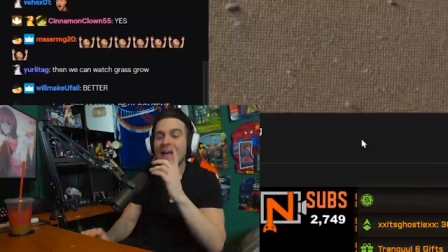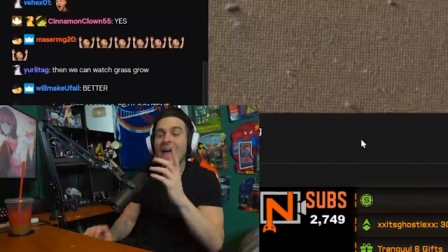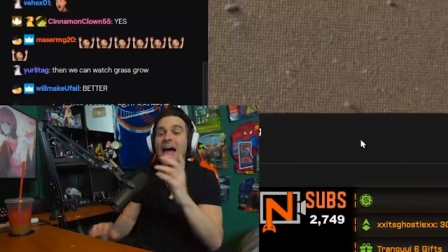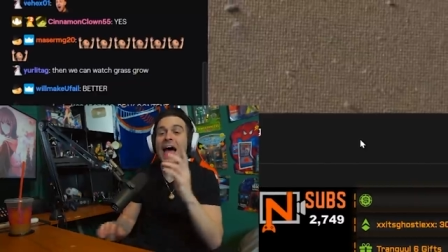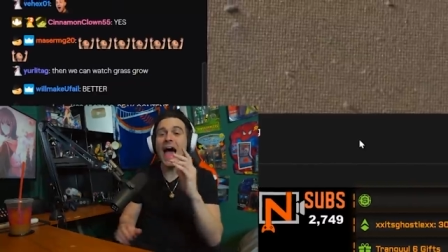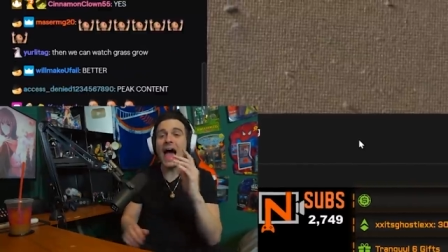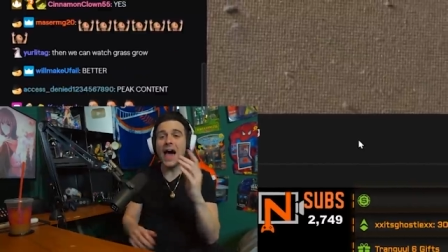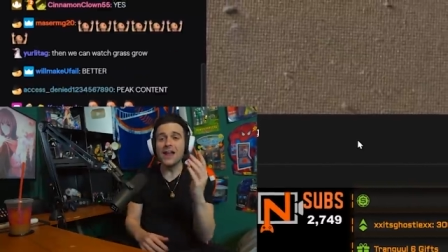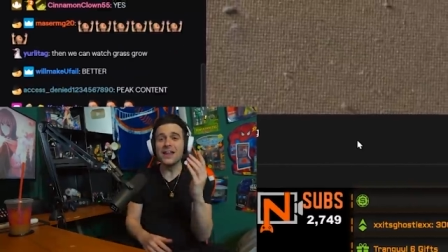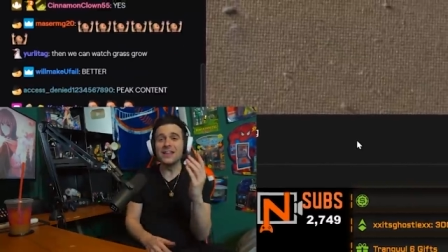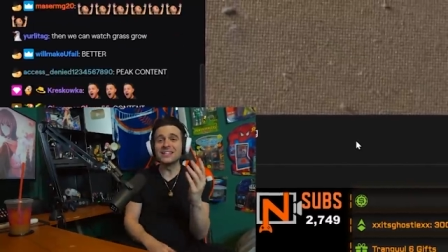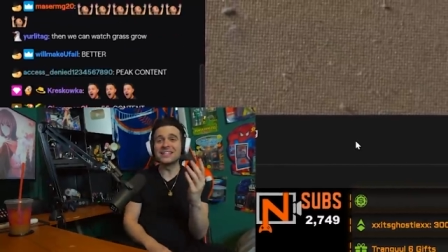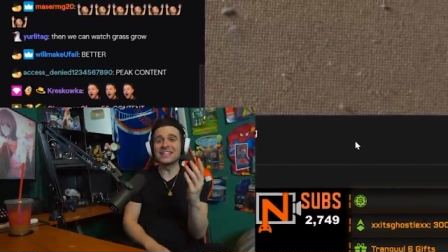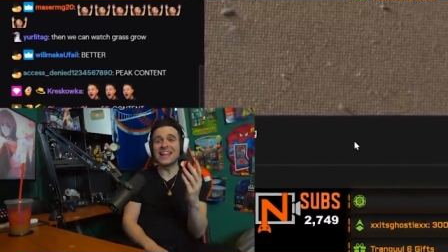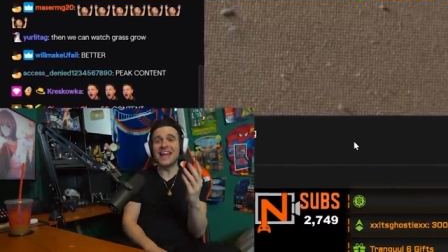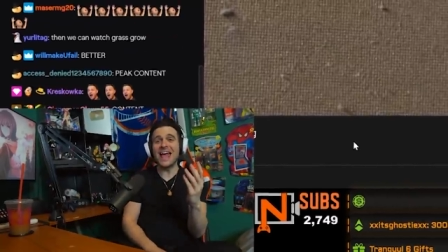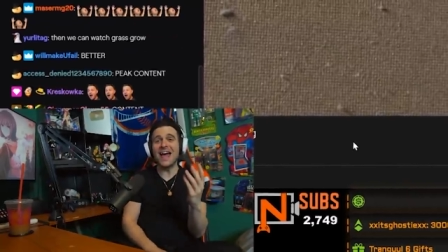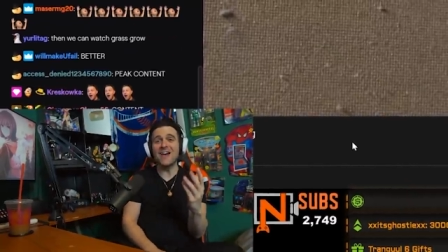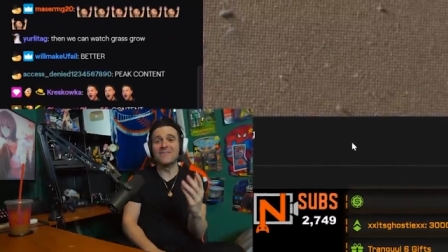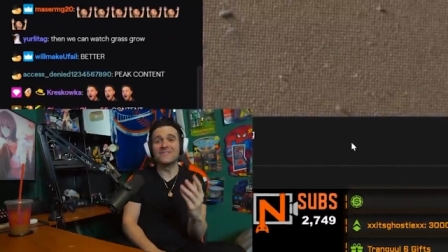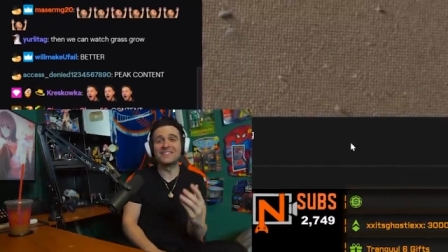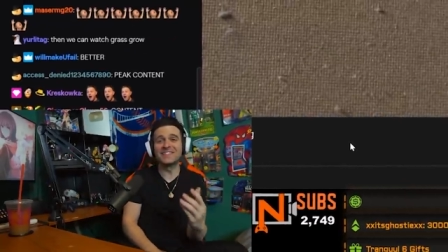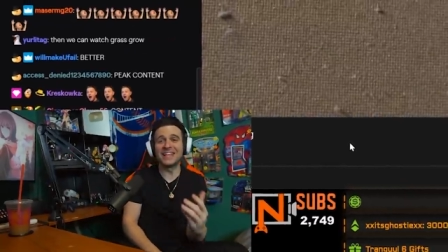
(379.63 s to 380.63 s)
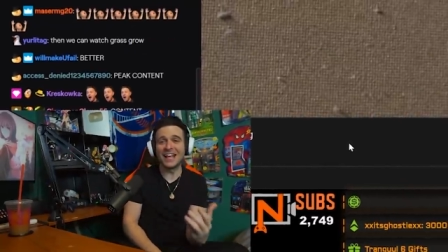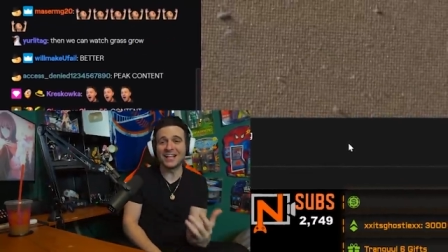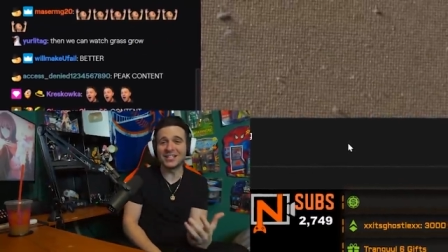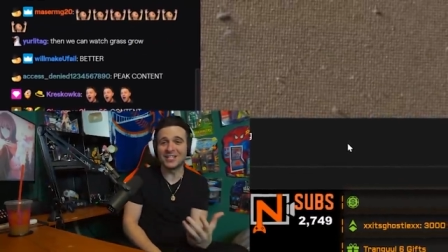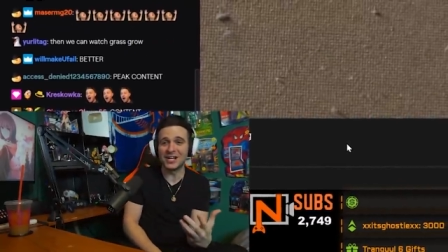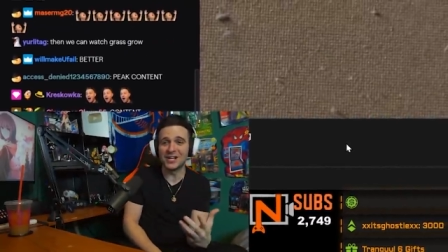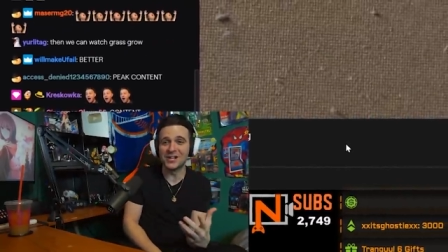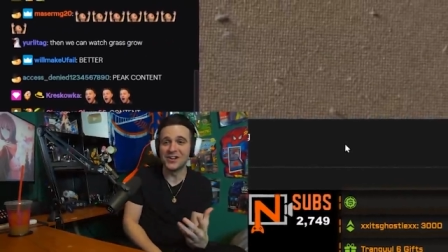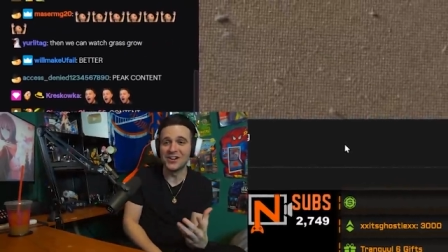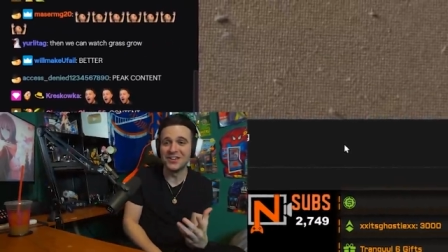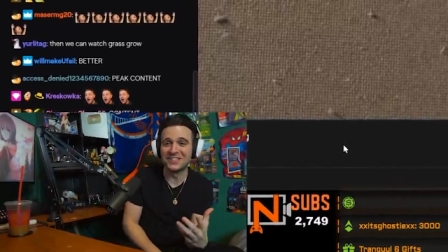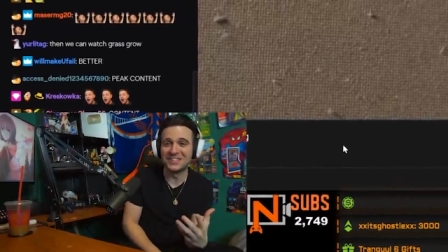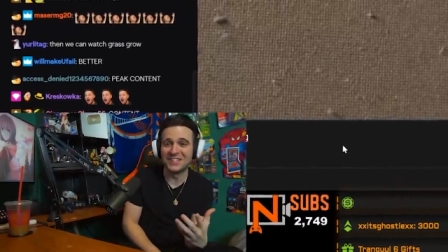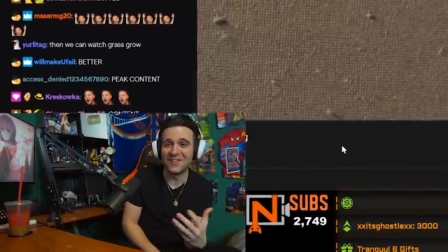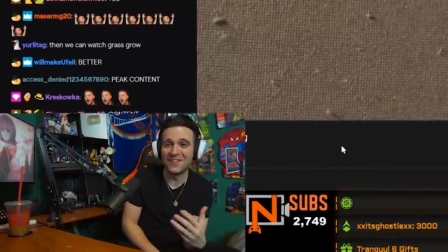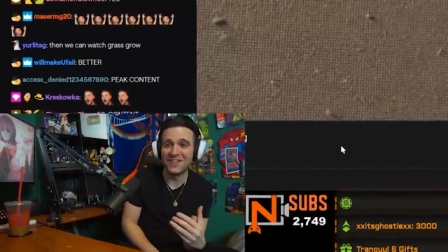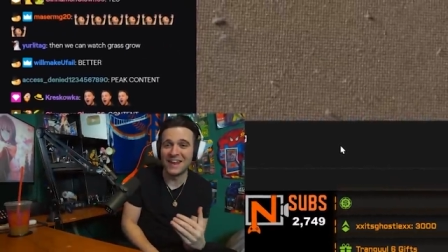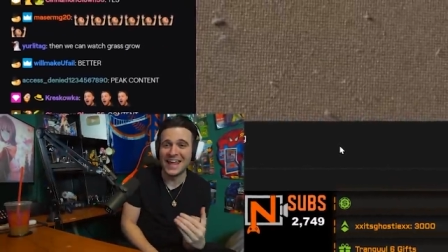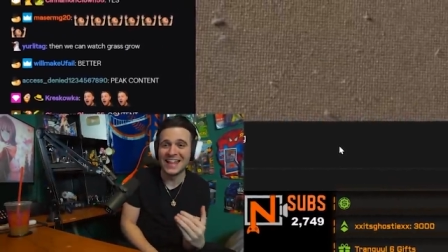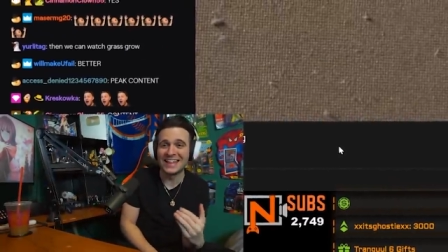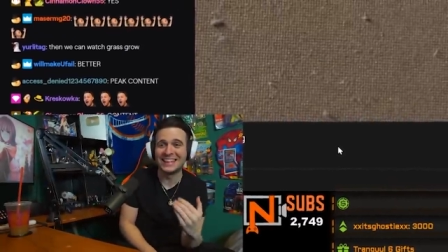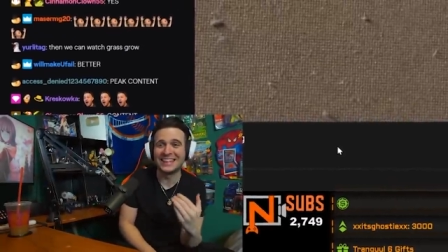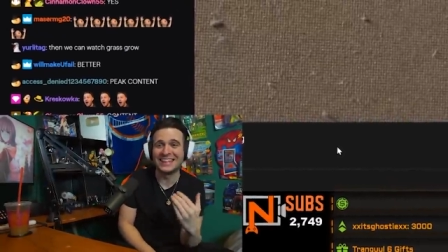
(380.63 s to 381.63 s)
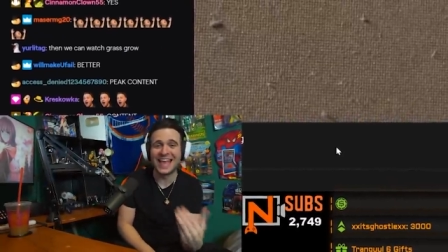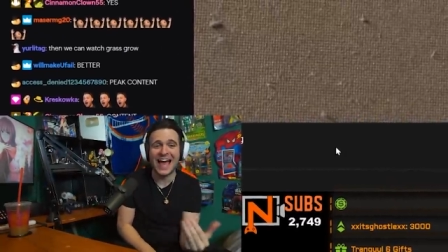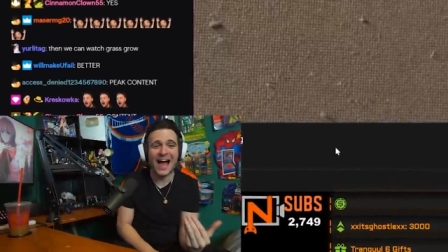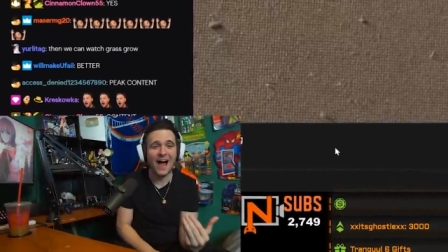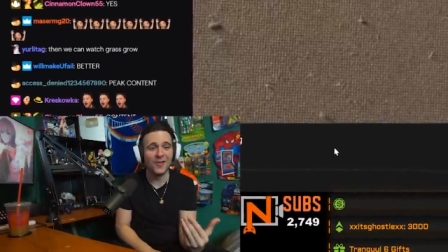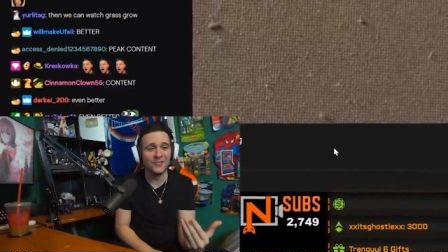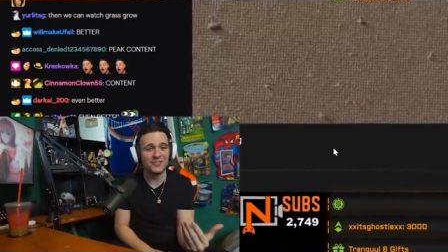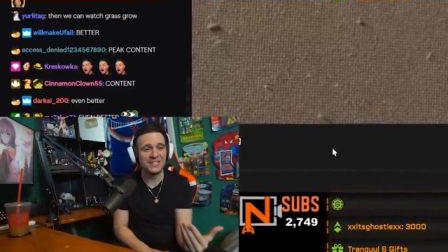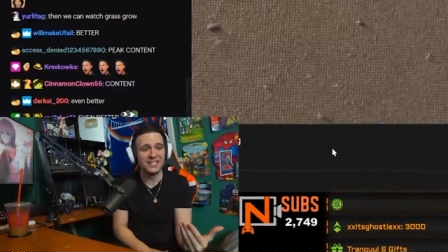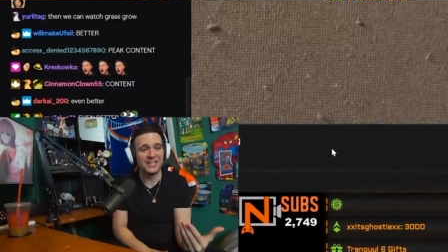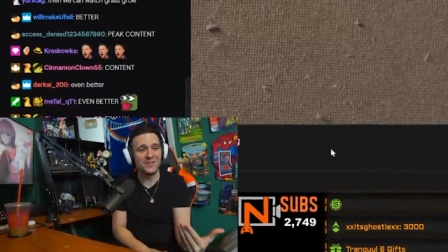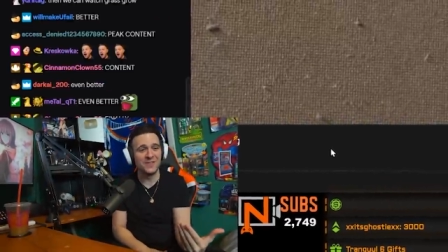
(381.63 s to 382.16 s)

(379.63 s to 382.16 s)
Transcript: does it have 678,000